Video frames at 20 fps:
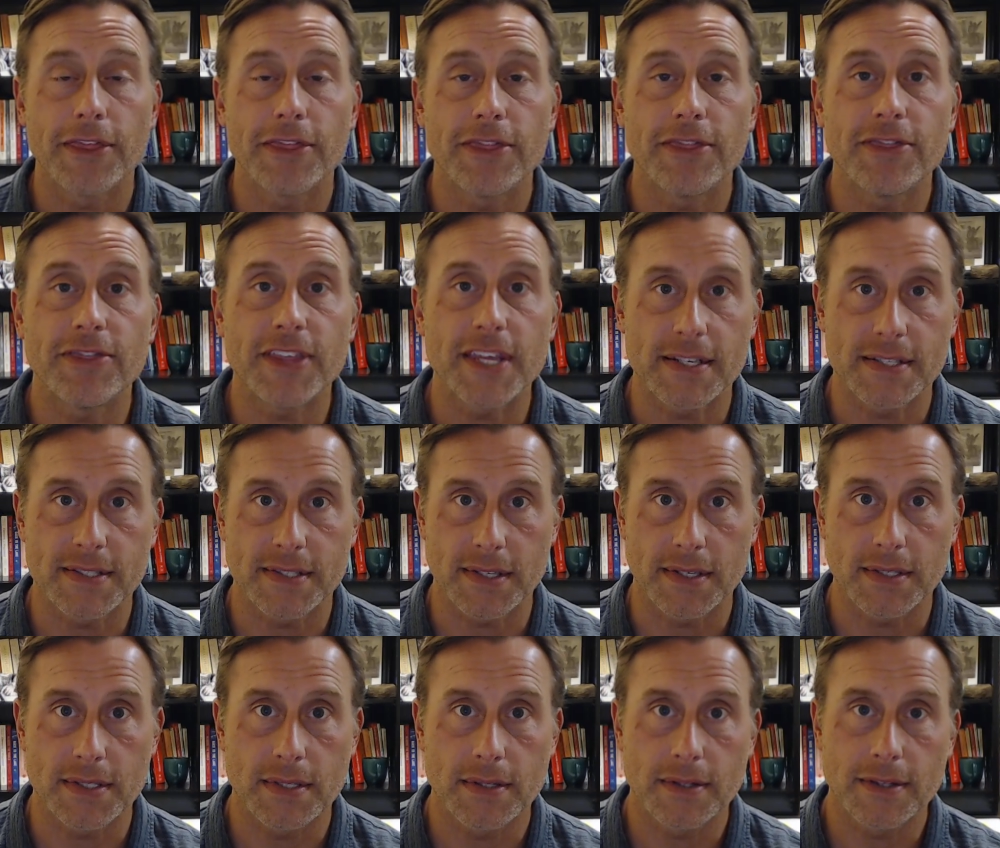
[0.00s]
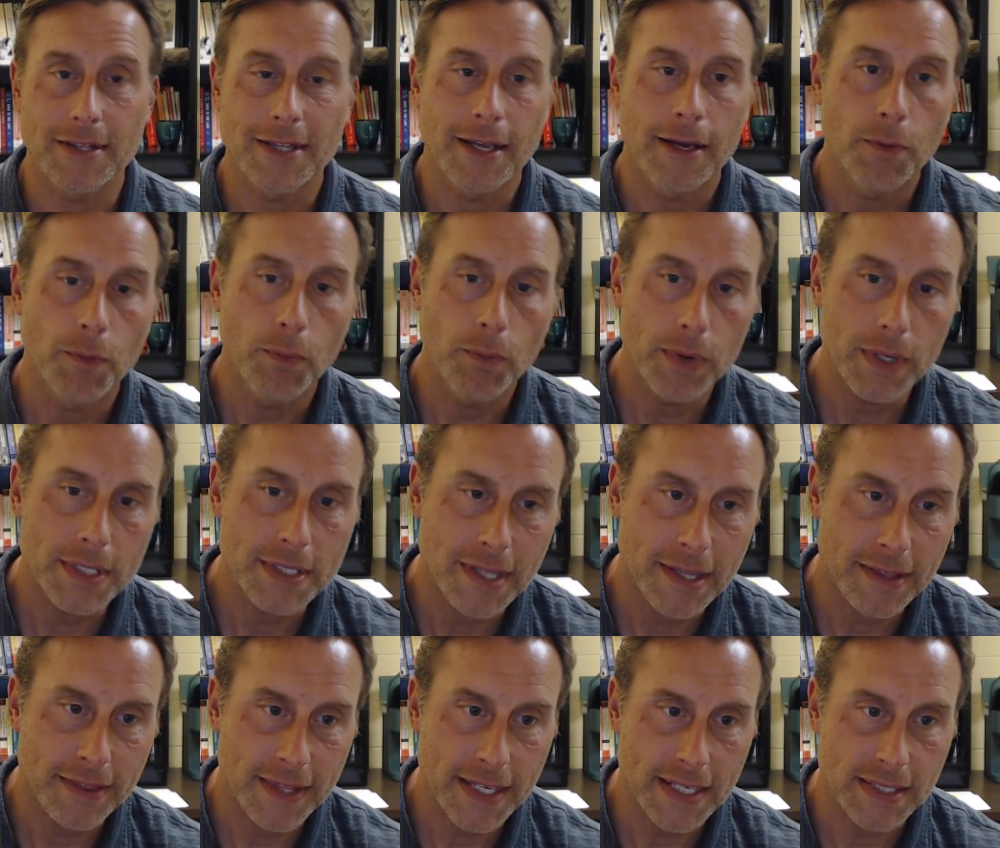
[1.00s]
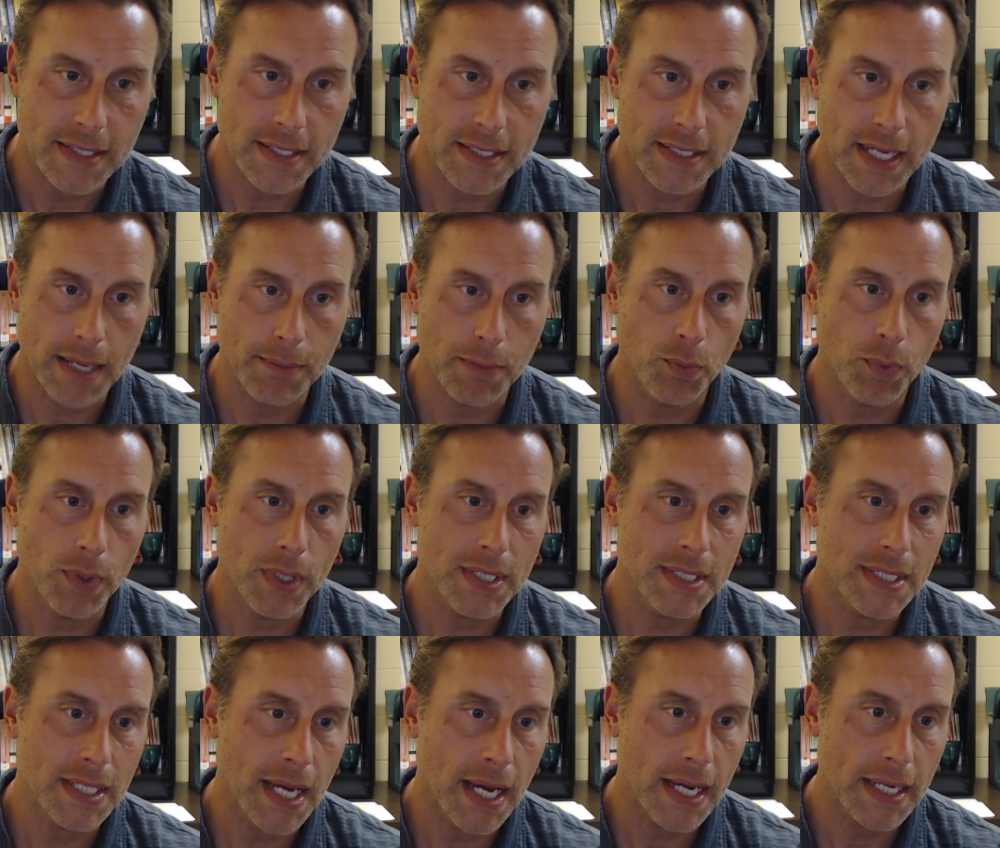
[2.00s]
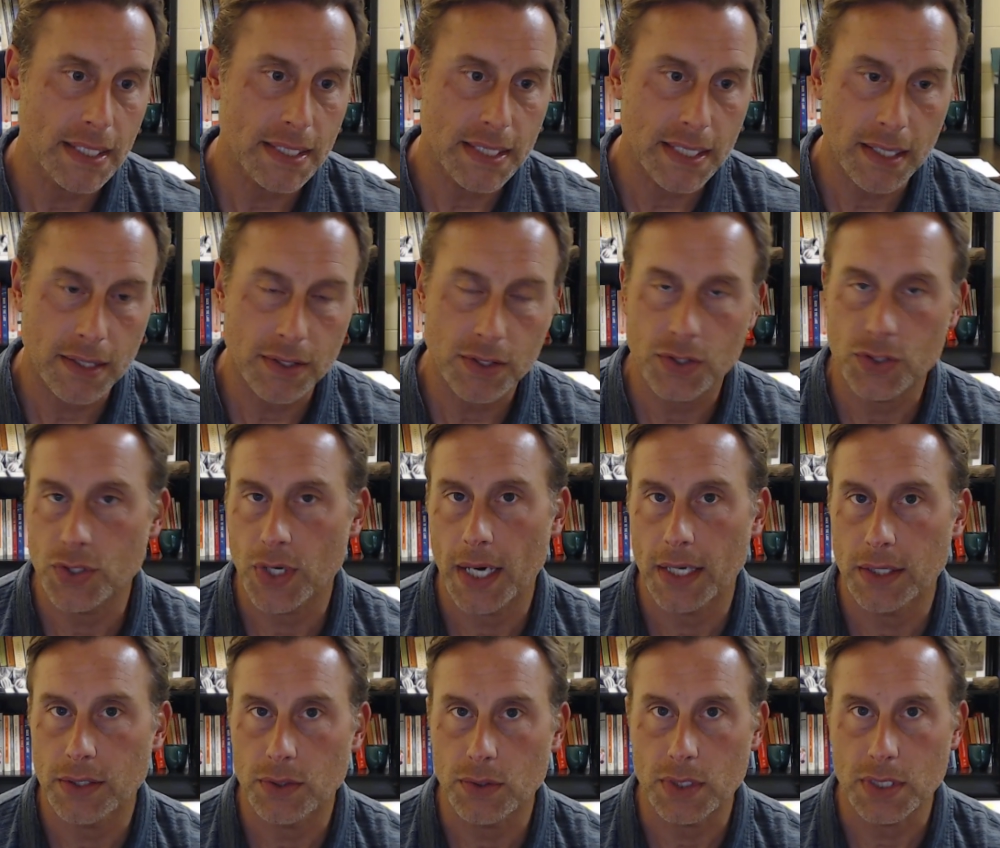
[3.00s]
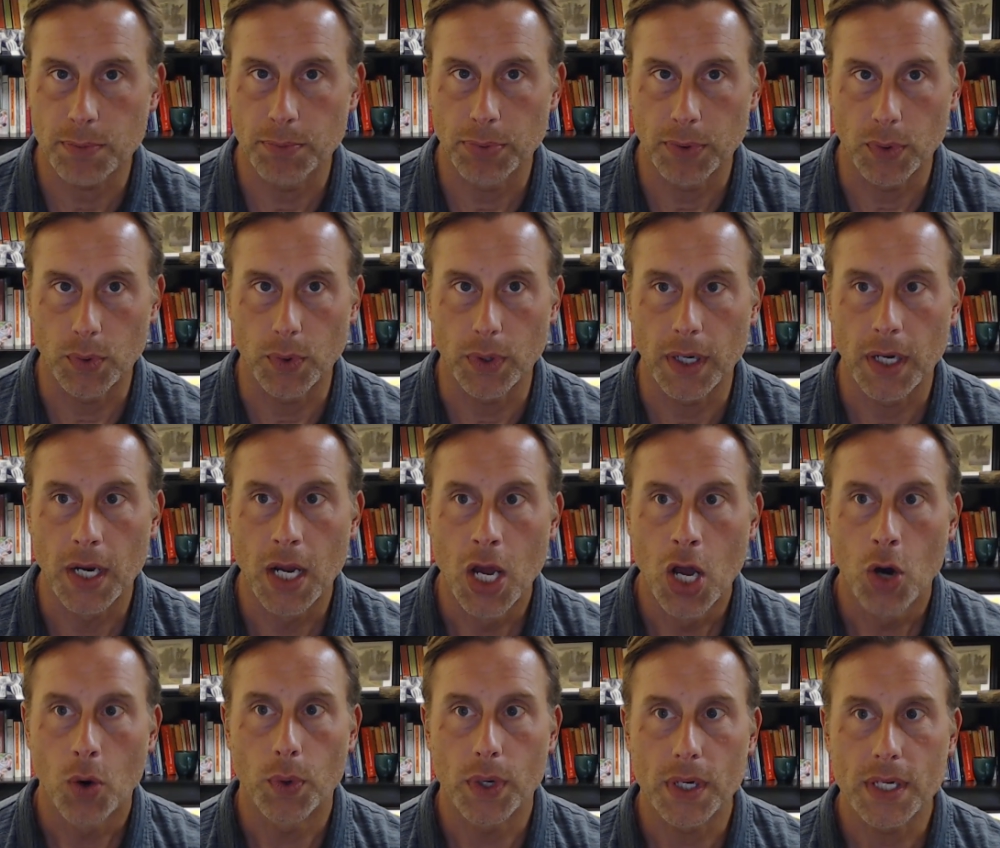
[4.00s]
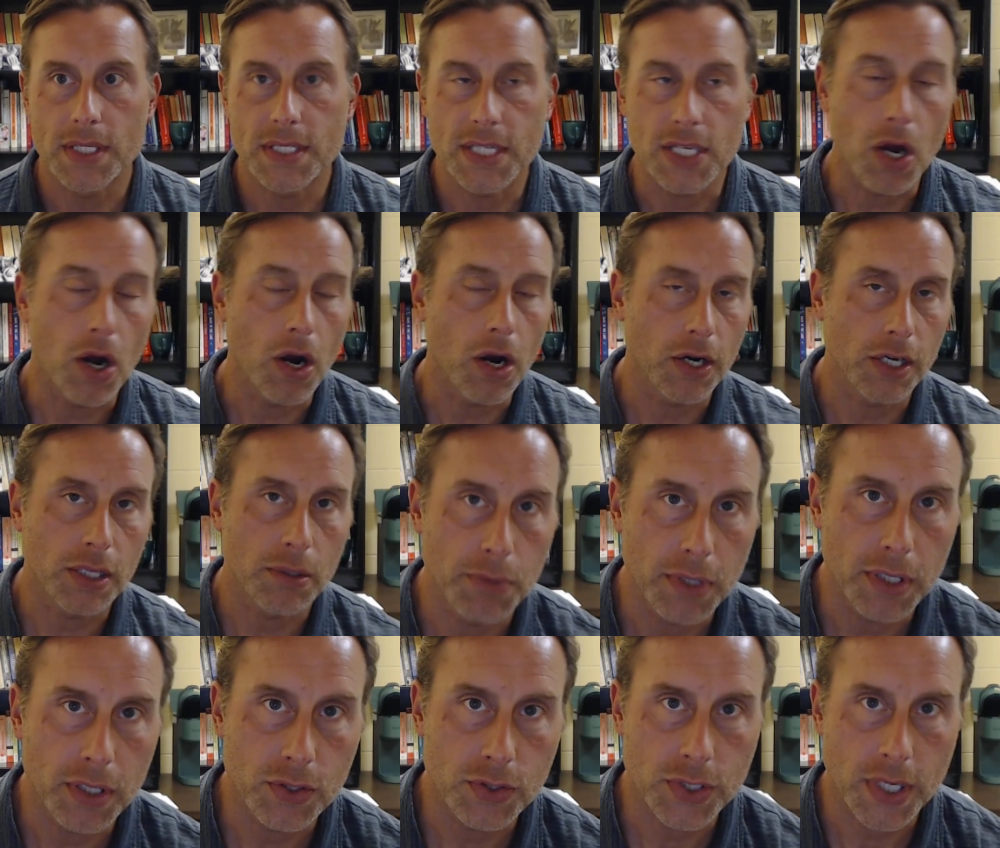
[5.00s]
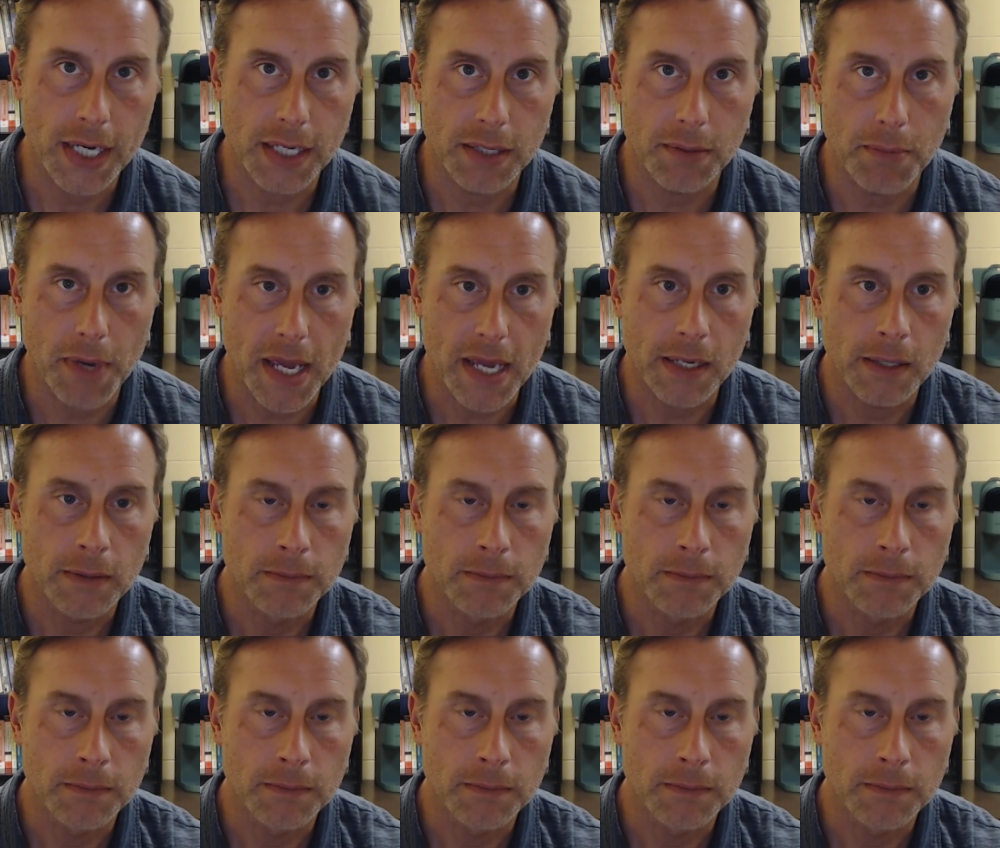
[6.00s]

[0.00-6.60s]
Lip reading: thesis. What is the thesis statement? What is the idea you're trying to explore? What is the argument you're trying to make?